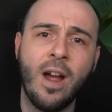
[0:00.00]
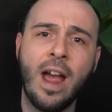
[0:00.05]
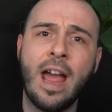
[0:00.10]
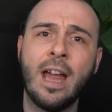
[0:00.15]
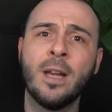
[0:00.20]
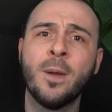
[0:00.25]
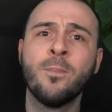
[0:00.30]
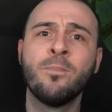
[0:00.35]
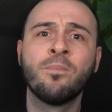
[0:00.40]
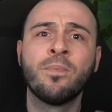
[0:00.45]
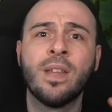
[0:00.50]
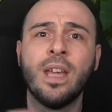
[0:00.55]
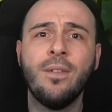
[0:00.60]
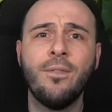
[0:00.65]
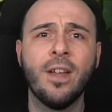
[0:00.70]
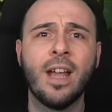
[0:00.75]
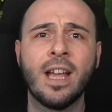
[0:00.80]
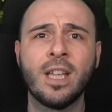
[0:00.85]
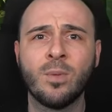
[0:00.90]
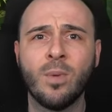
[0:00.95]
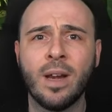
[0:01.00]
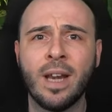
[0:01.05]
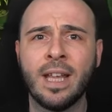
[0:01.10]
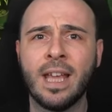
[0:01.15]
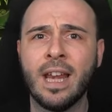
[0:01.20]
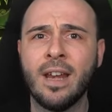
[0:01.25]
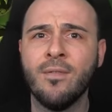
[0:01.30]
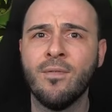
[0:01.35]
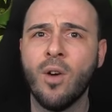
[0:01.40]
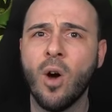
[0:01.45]
And if you guys want to
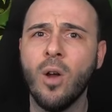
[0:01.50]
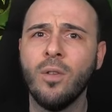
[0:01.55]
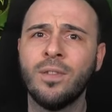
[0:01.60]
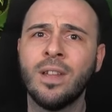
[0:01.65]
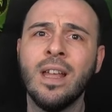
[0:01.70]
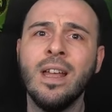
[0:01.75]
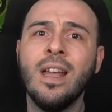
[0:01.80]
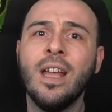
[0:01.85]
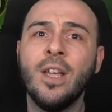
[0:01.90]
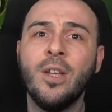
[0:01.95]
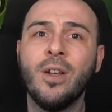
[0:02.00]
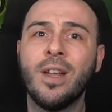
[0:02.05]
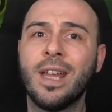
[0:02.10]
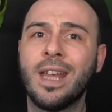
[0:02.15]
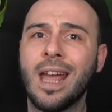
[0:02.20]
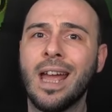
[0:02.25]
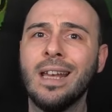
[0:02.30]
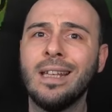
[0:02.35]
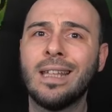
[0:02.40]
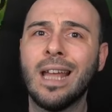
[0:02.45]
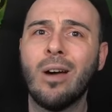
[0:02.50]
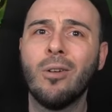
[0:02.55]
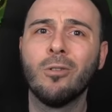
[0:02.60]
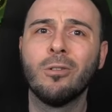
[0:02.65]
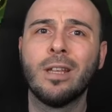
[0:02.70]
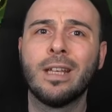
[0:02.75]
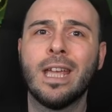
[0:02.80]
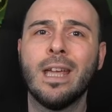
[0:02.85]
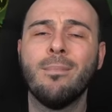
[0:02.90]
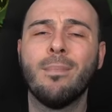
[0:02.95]
get involved, you can download
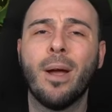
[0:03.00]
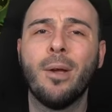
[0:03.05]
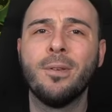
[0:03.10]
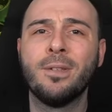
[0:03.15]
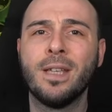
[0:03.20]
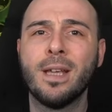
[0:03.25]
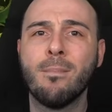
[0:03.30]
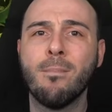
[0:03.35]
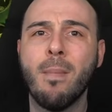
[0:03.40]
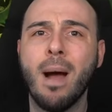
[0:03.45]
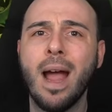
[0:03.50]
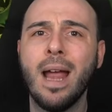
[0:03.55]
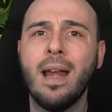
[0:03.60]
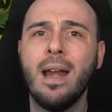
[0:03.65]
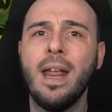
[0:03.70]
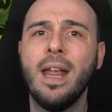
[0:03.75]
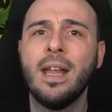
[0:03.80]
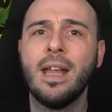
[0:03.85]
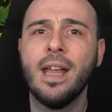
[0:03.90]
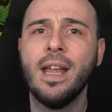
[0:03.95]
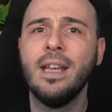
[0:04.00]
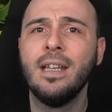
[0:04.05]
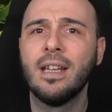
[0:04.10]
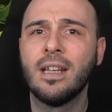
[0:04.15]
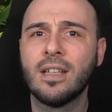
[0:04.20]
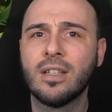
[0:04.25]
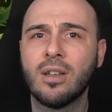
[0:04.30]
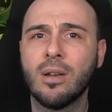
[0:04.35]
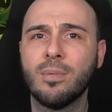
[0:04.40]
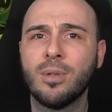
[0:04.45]
the game by using my link in the
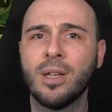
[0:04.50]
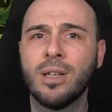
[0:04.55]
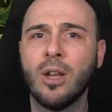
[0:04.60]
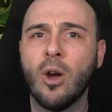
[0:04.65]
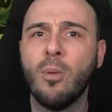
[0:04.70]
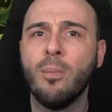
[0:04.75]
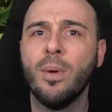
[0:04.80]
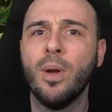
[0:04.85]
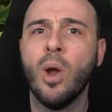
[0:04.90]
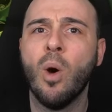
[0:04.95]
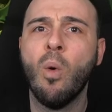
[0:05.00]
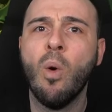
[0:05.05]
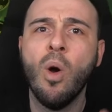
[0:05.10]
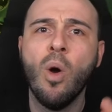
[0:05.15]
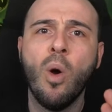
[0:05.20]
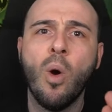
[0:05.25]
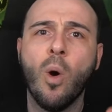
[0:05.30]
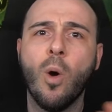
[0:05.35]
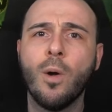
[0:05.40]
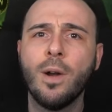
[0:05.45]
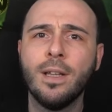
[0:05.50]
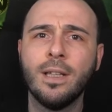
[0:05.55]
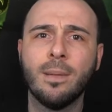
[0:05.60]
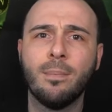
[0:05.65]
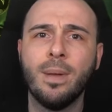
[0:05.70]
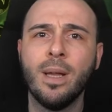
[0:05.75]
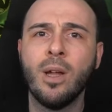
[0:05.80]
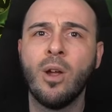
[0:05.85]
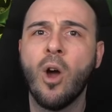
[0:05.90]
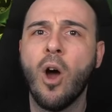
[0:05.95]
description down below or in the
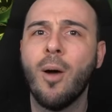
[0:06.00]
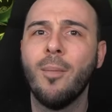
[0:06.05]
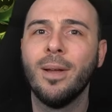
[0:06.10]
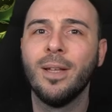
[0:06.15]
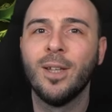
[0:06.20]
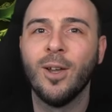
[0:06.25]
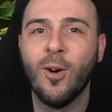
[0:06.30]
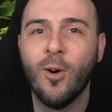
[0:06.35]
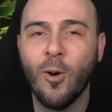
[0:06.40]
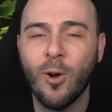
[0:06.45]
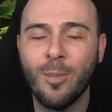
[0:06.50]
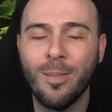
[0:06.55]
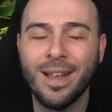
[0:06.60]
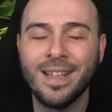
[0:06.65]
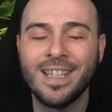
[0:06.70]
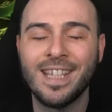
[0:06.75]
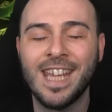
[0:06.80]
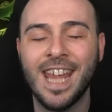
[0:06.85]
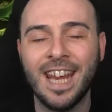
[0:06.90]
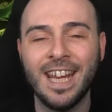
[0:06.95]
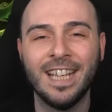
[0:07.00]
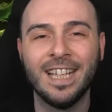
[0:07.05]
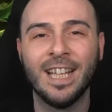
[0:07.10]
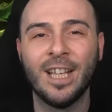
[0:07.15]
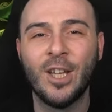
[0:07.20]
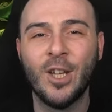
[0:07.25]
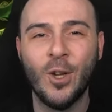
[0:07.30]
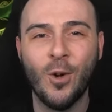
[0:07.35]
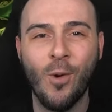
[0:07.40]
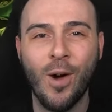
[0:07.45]
pinned comment or by scanning the
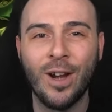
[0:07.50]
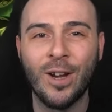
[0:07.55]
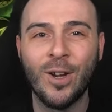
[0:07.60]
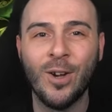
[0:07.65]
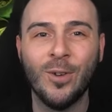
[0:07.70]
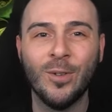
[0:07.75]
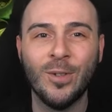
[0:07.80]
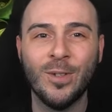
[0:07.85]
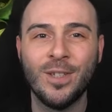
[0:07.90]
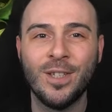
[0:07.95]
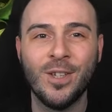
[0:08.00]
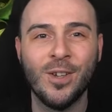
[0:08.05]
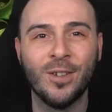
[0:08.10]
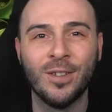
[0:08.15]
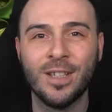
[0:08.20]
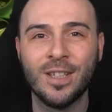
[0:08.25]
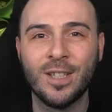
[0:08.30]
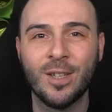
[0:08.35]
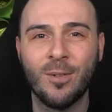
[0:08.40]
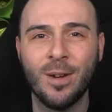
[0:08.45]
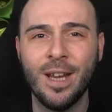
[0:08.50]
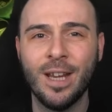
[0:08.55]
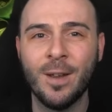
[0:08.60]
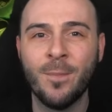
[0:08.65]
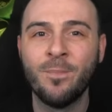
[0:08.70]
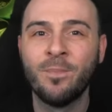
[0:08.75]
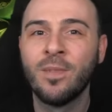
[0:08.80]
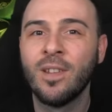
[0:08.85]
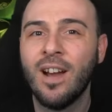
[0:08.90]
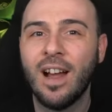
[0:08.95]
QR code you see on the screen.
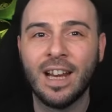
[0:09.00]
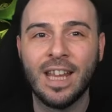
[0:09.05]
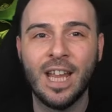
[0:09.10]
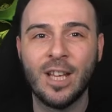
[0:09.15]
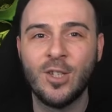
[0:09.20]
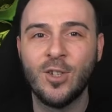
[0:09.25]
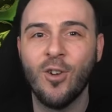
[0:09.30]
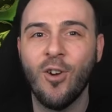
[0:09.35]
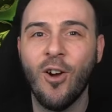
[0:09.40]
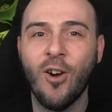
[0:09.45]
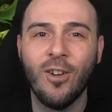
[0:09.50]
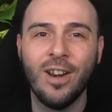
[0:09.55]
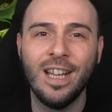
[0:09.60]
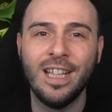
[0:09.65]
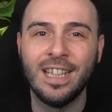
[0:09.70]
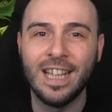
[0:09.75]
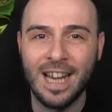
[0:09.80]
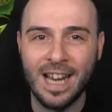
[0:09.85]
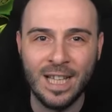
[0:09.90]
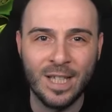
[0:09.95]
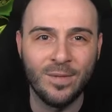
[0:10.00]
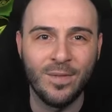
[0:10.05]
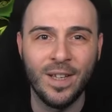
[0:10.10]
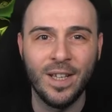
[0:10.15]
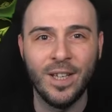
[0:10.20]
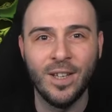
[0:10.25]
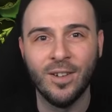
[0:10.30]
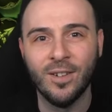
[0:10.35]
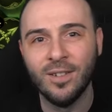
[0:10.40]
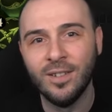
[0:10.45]
I'll catch you all in the next
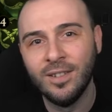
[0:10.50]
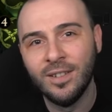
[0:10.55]
video.